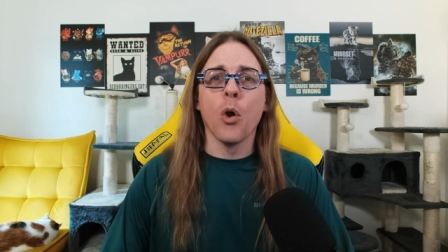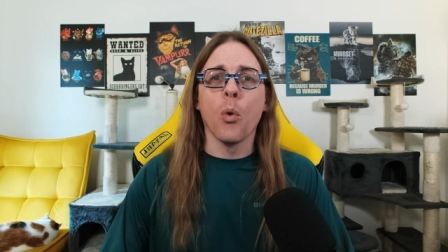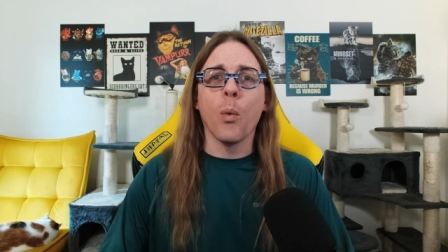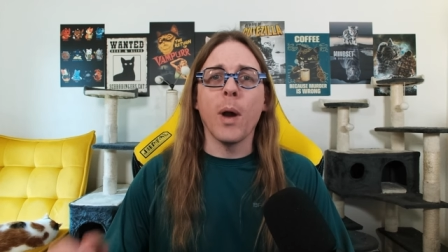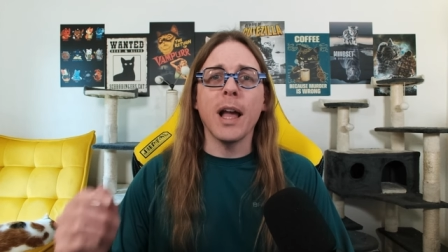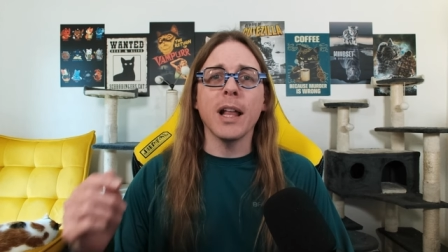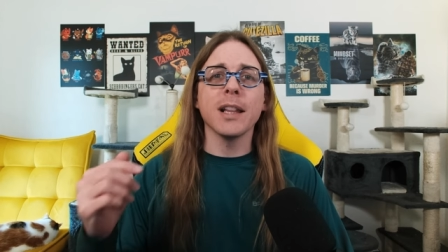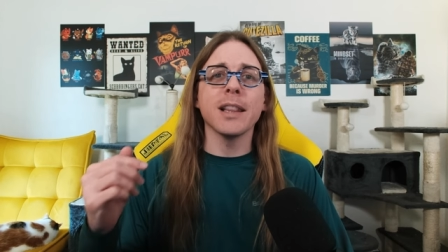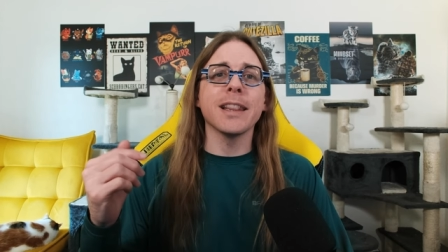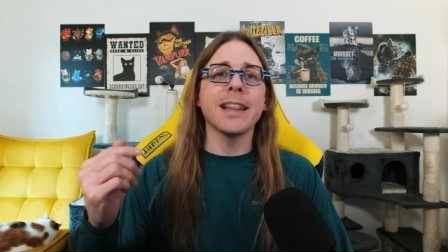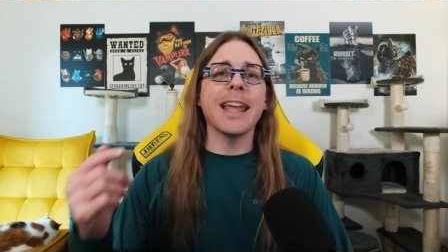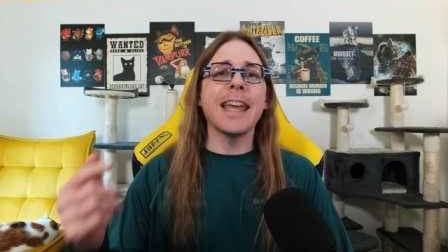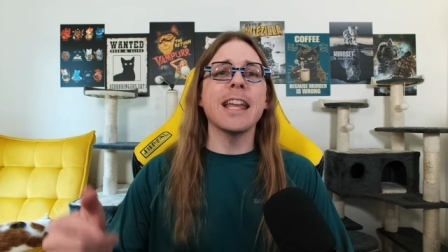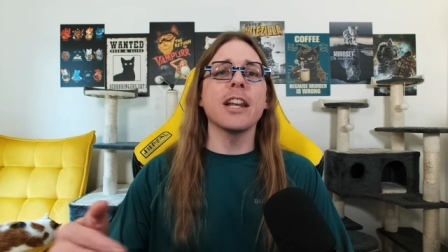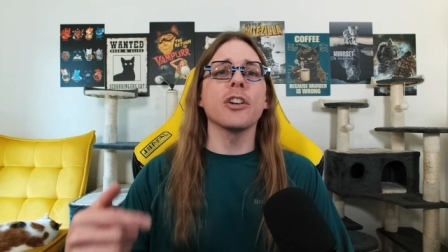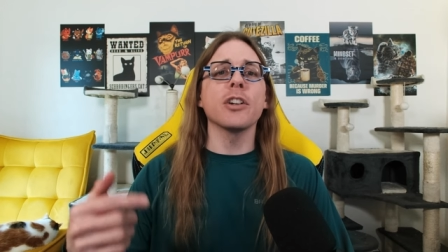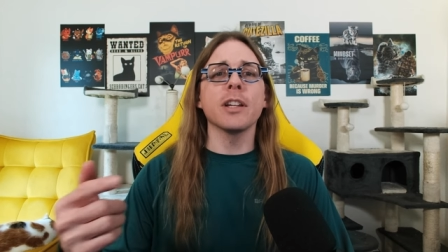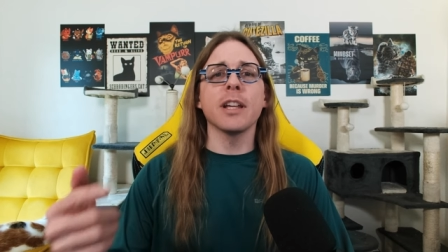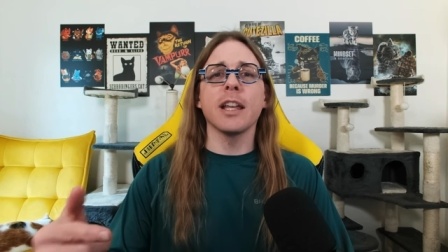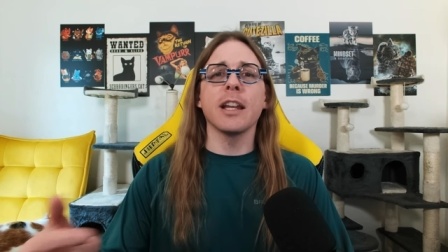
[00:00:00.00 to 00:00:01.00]
while
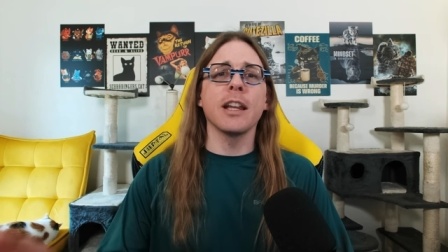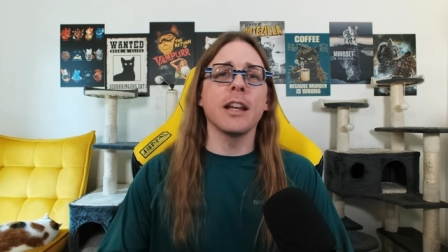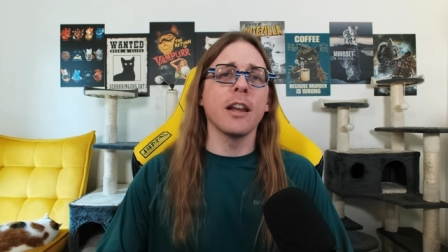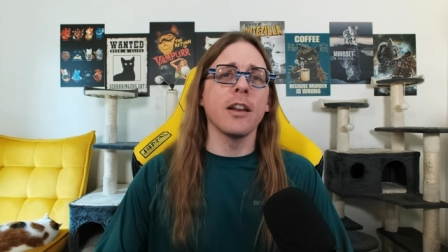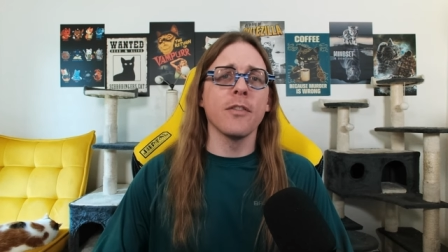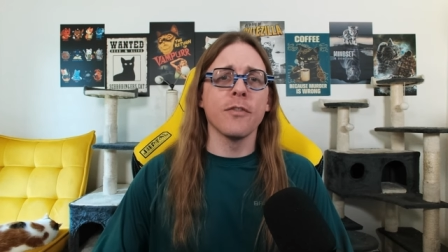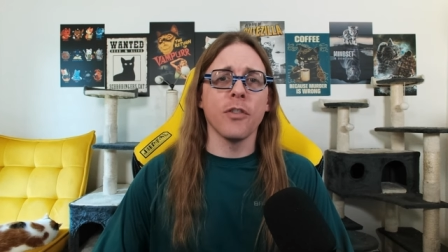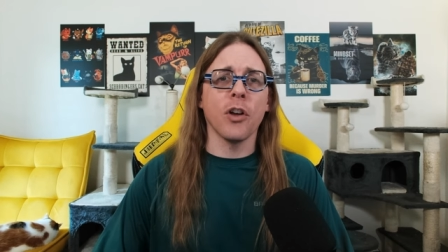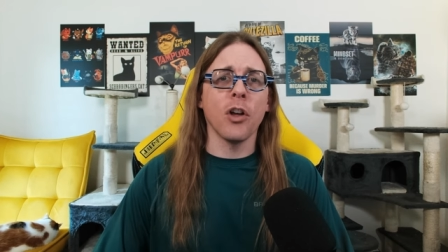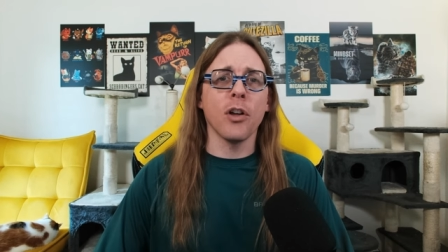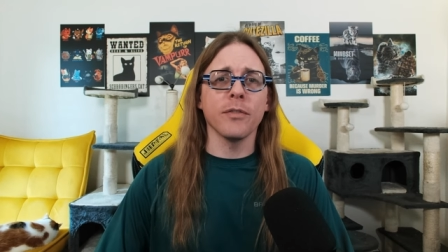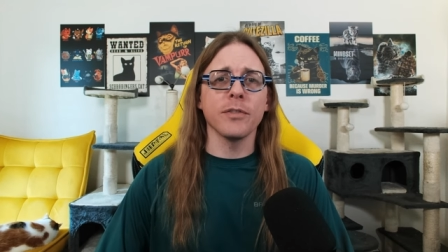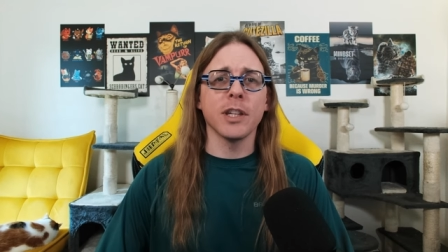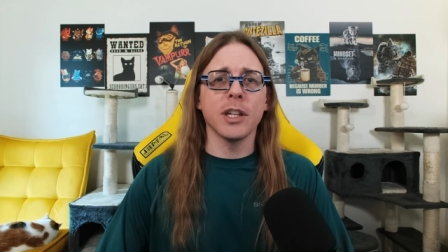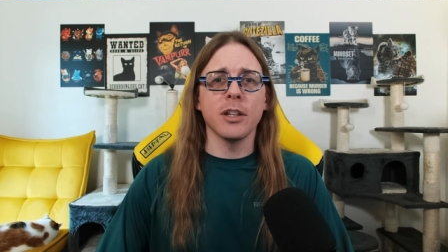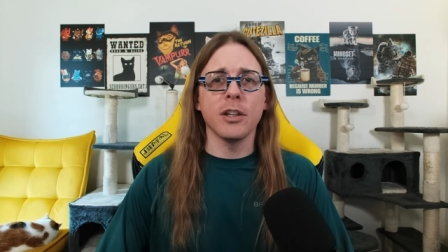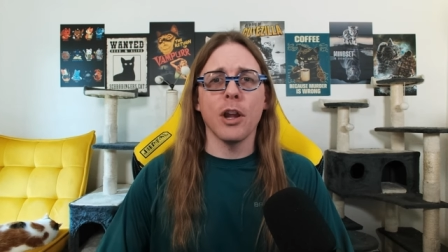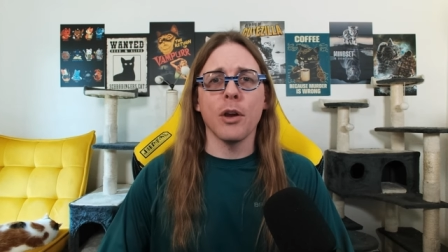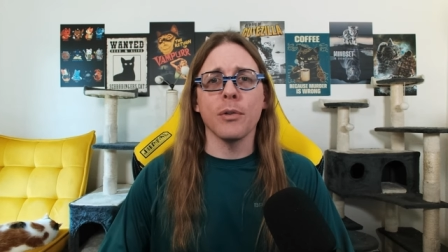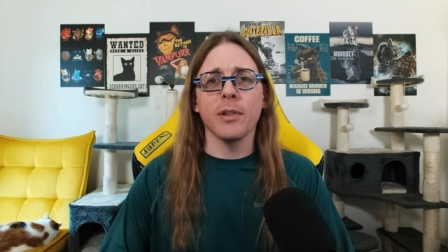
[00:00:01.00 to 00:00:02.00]
later getting involved
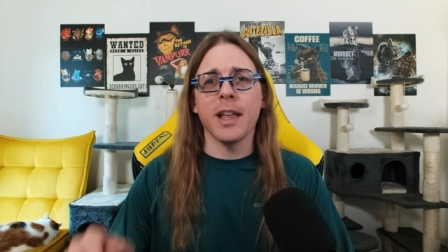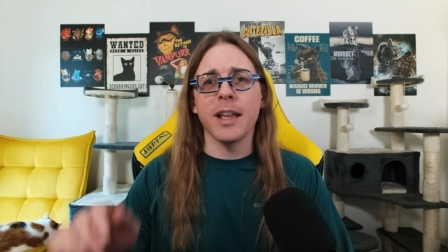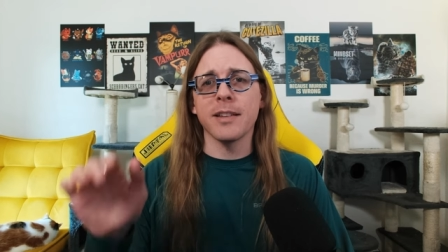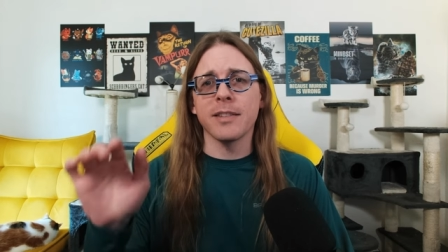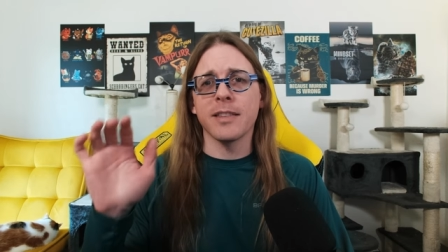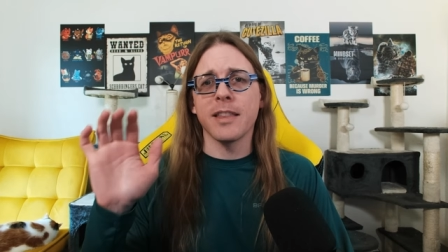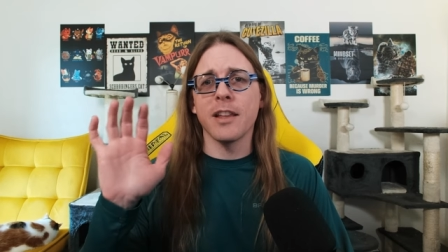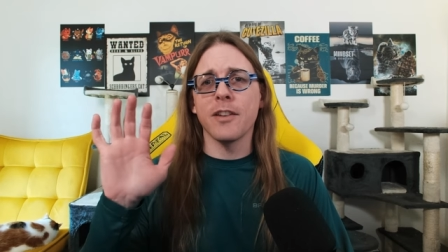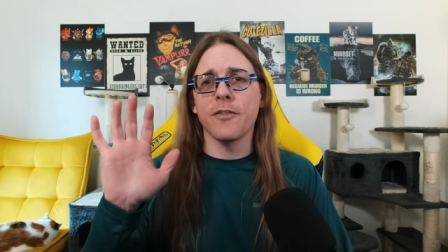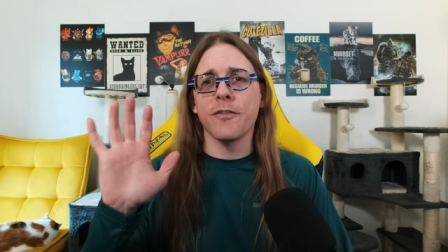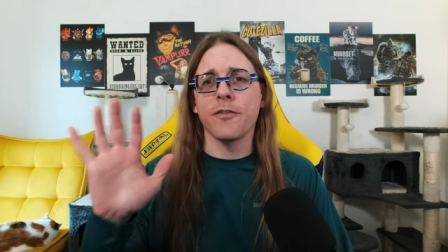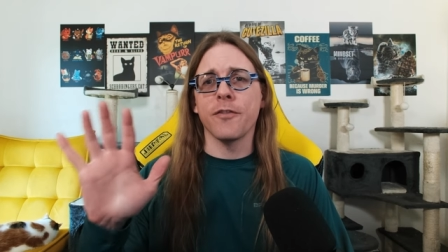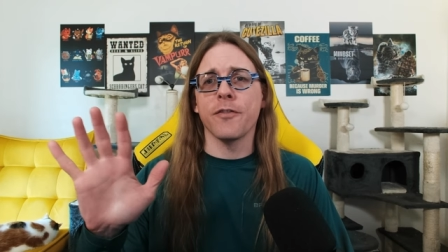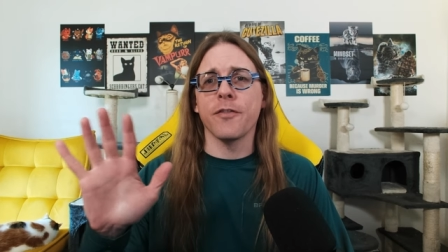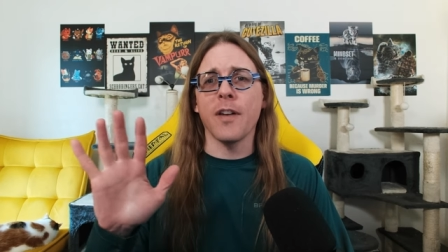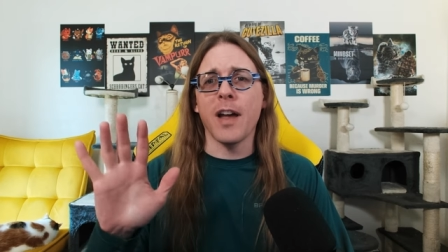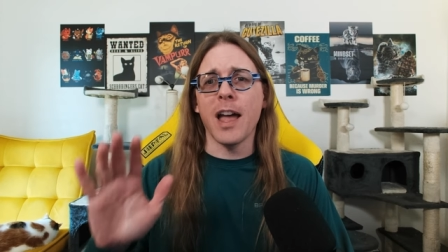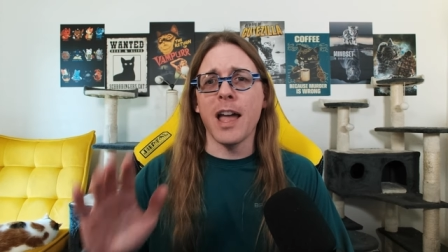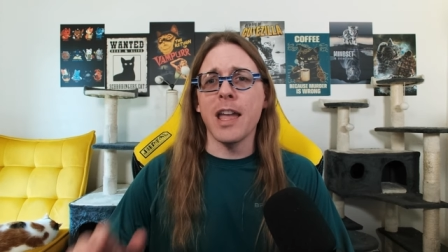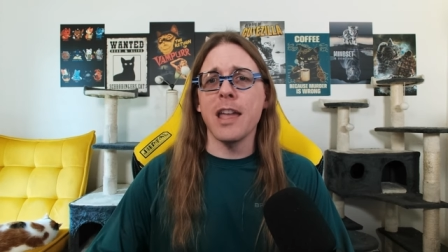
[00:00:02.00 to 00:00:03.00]
in no less than
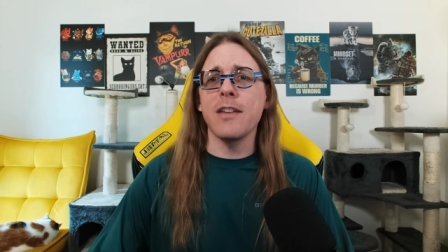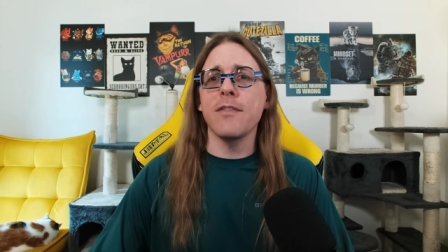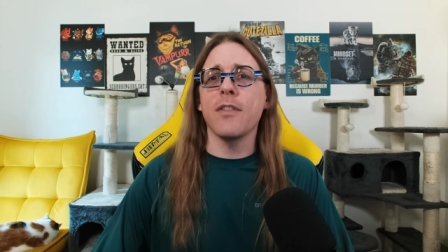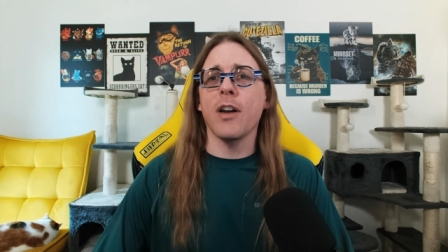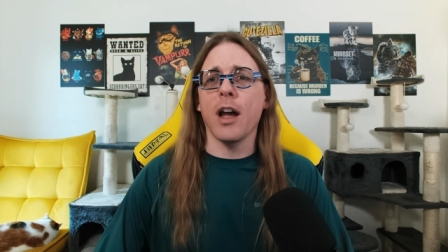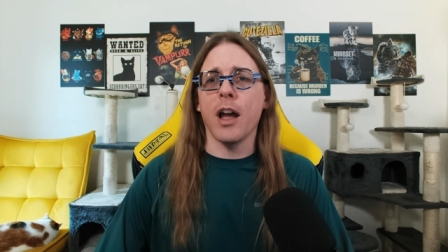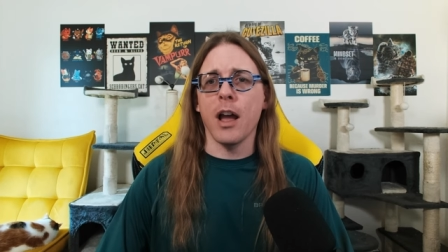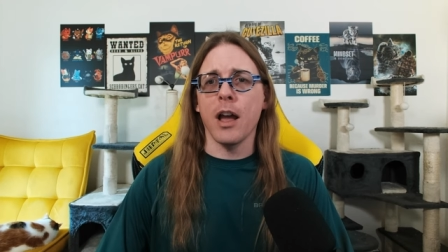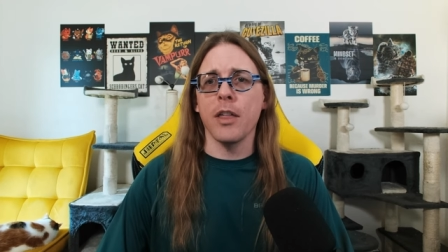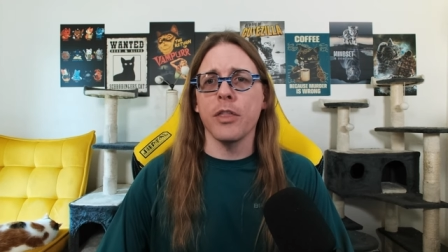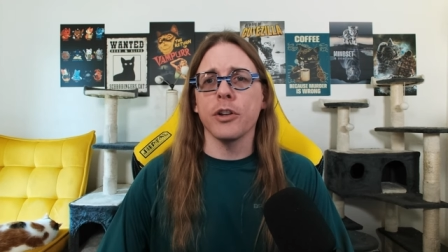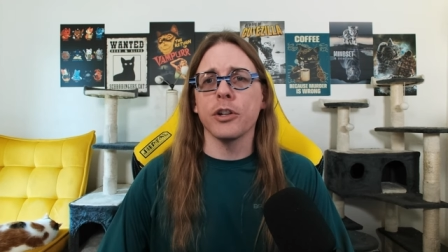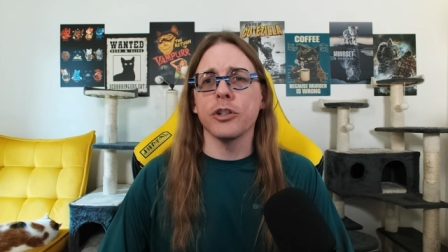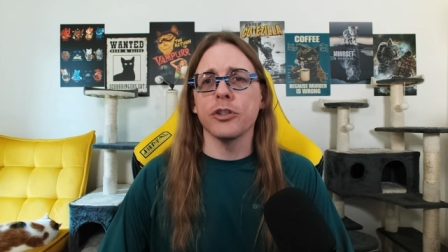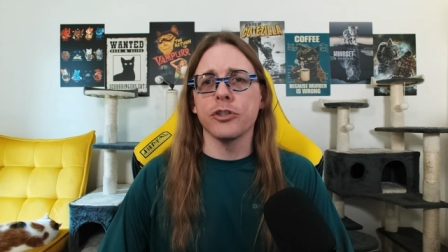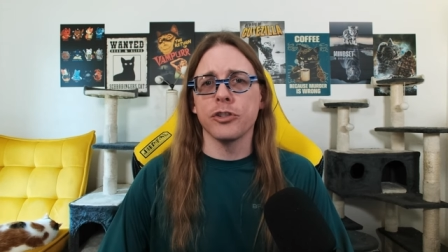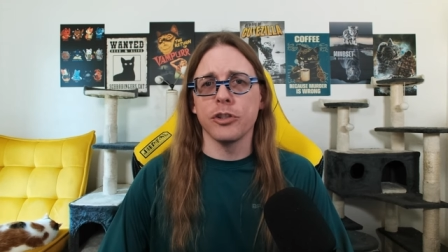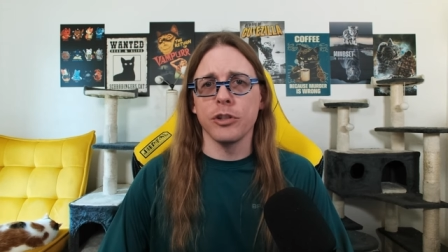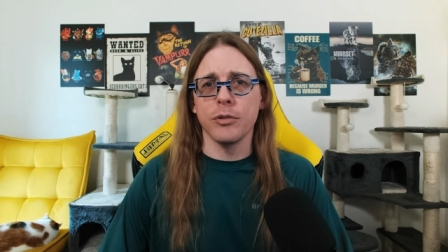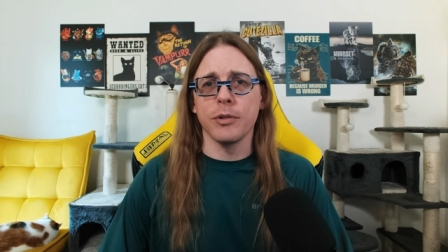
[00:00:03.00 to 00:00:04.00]
five
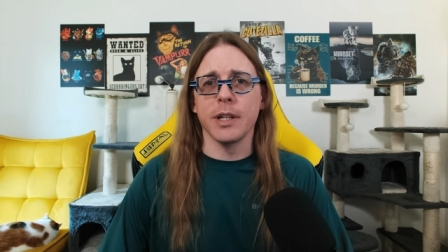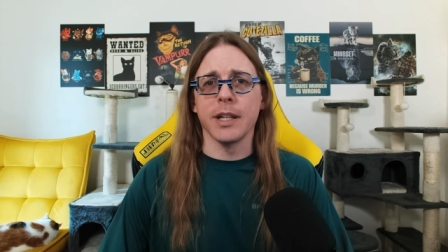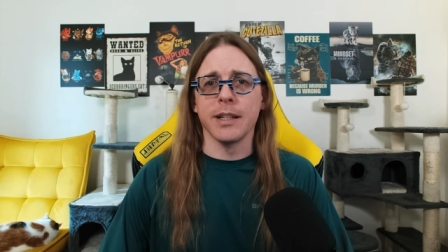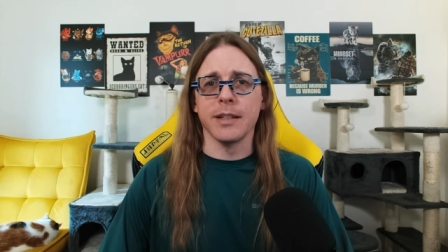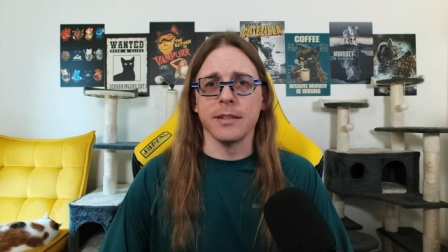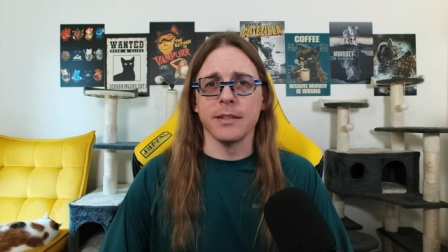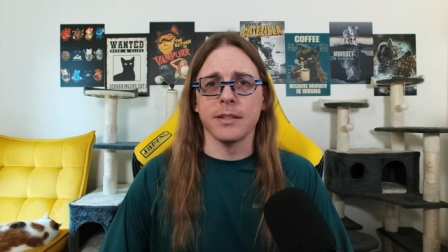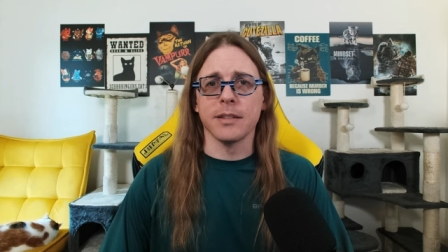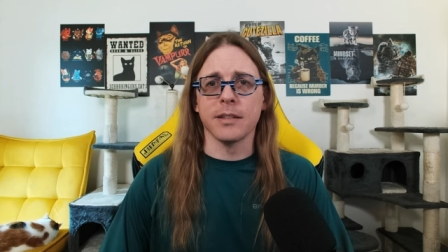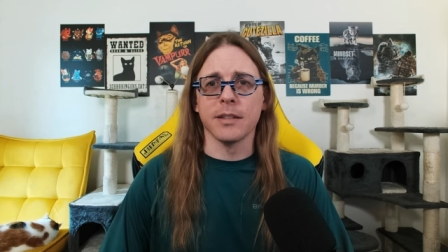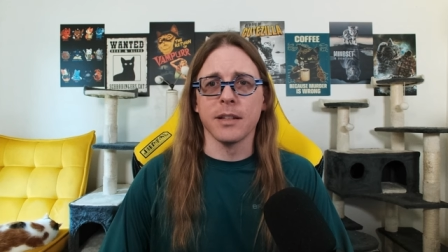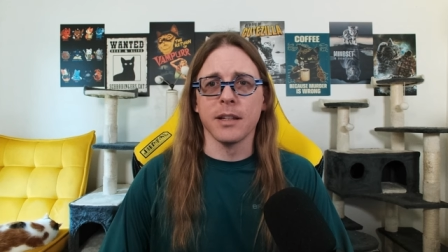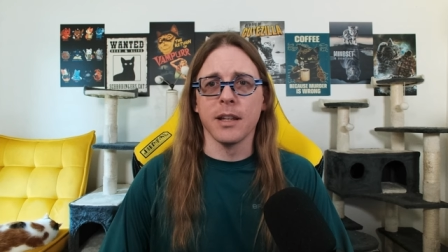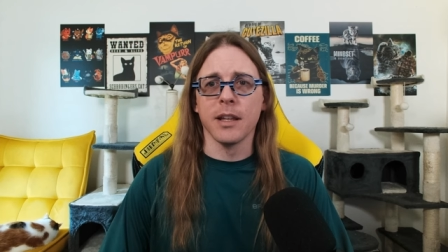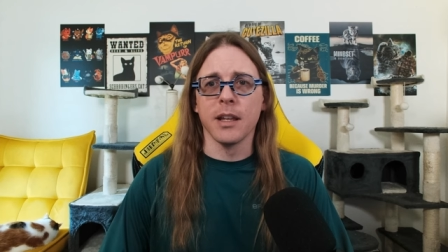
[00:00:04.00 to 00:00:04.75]
other shootings,